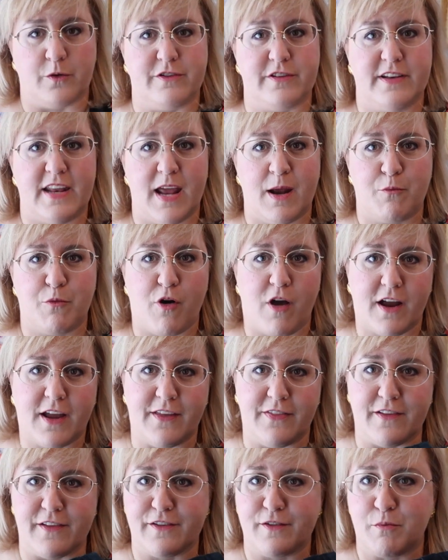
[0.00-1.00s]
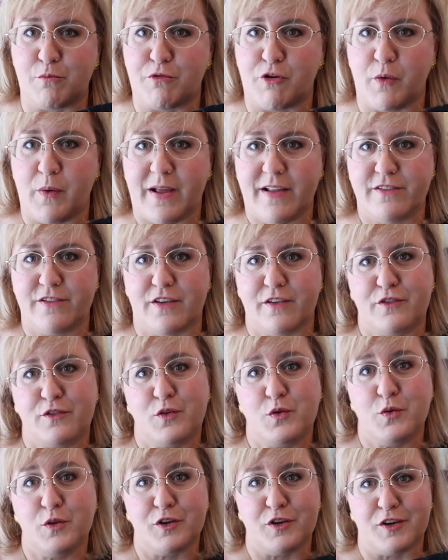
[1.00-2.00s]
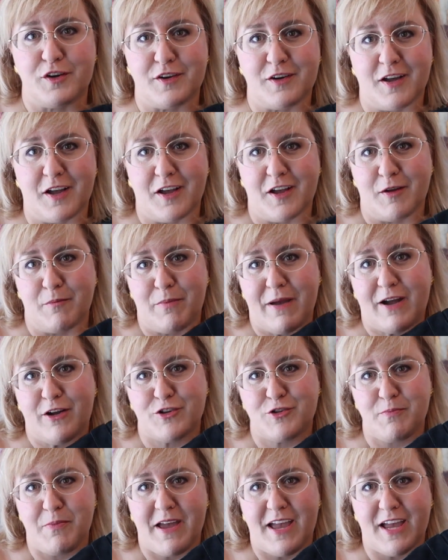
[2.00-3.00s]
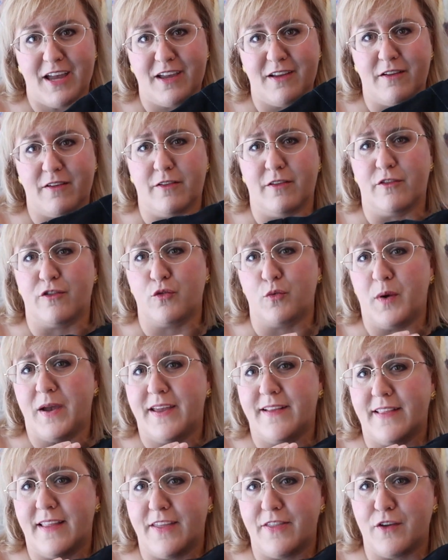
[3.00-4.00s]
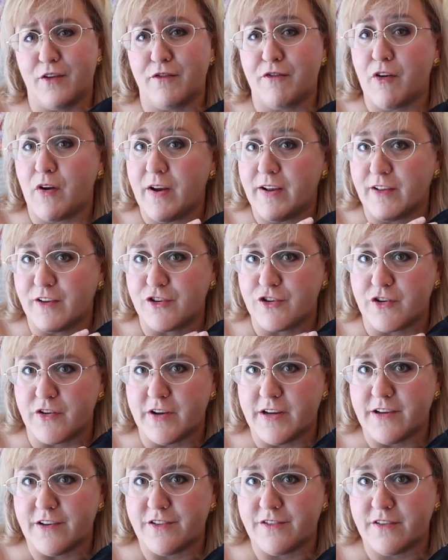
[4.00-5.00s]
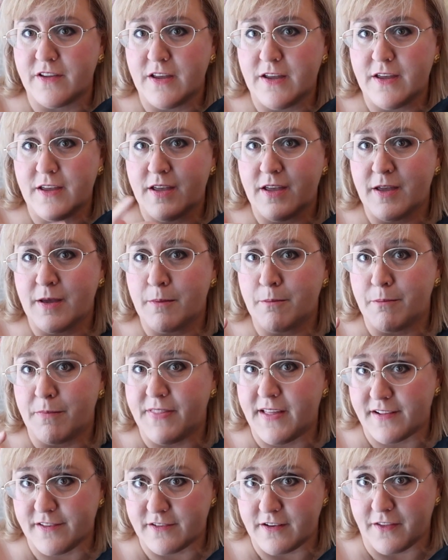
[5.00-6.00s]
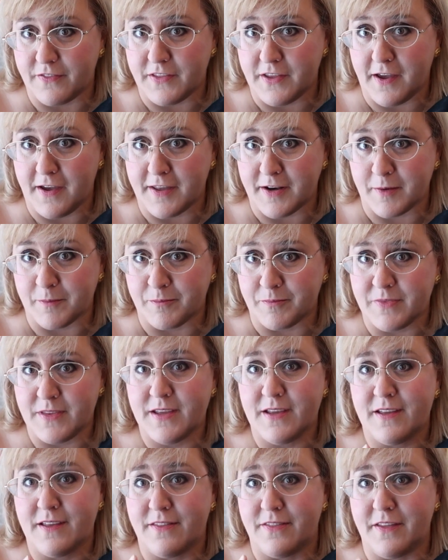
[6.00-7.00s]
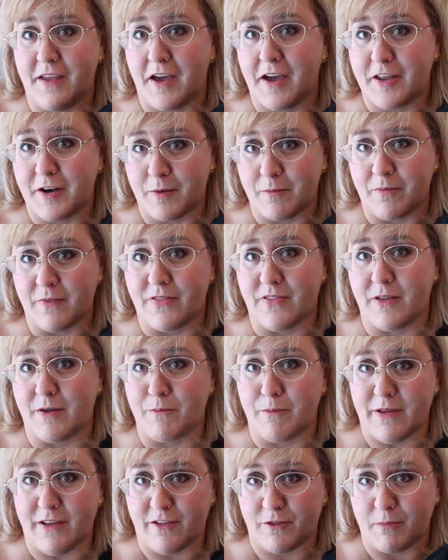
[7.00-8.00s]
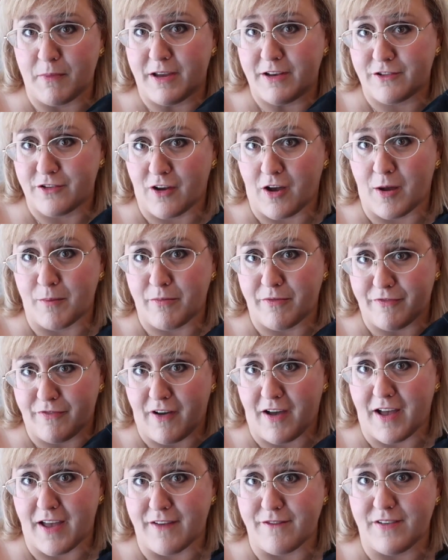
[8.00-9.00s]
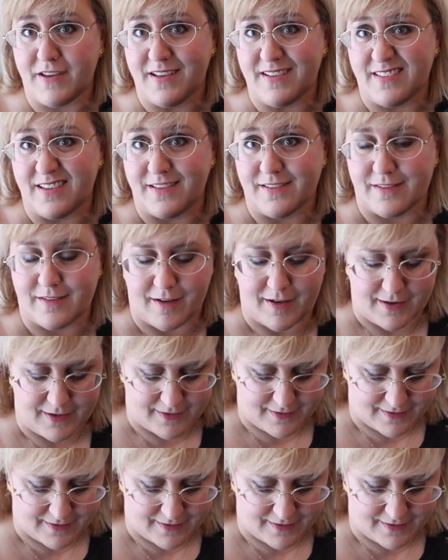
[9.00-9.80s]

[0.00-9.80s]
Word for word: today I'm rocking this Proenza Schouler pouch bag in suede leather, very luxurious. But that's not the item. The item that meets my top 5 is inside